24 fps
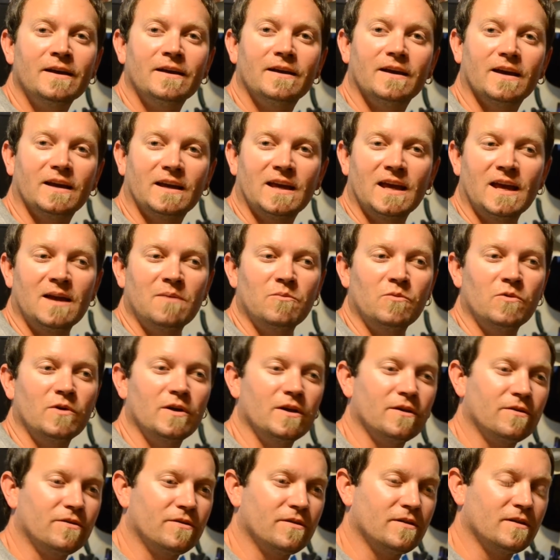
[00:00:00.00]
It came
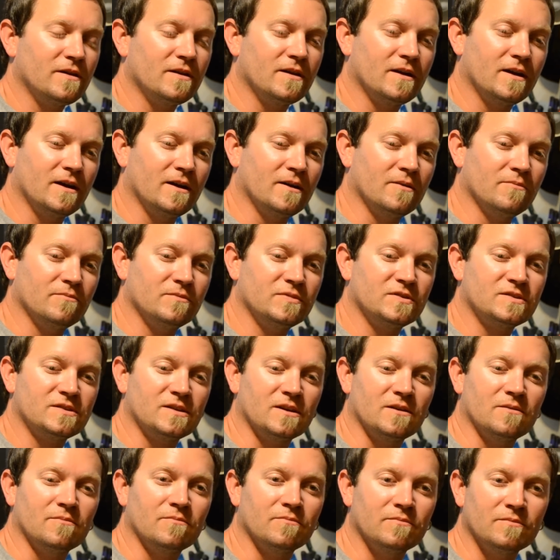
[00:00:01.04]
with
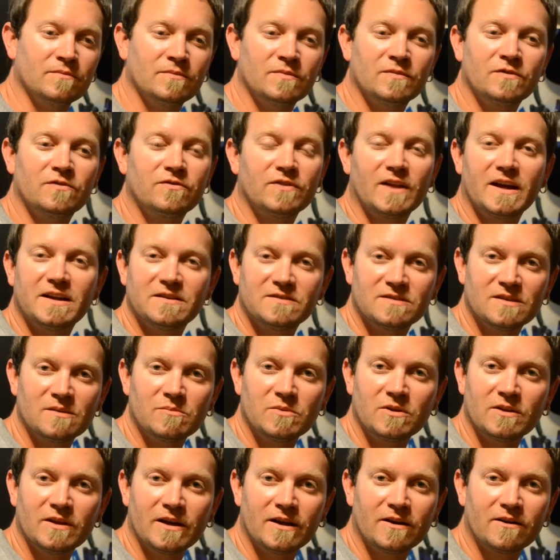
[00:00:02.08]
some flight
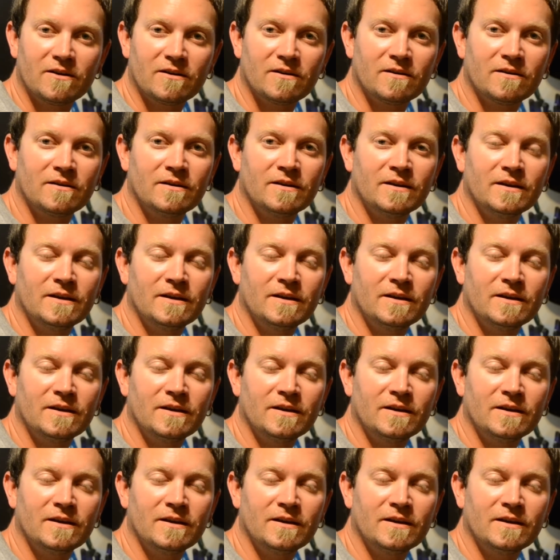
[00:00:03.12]
simulator,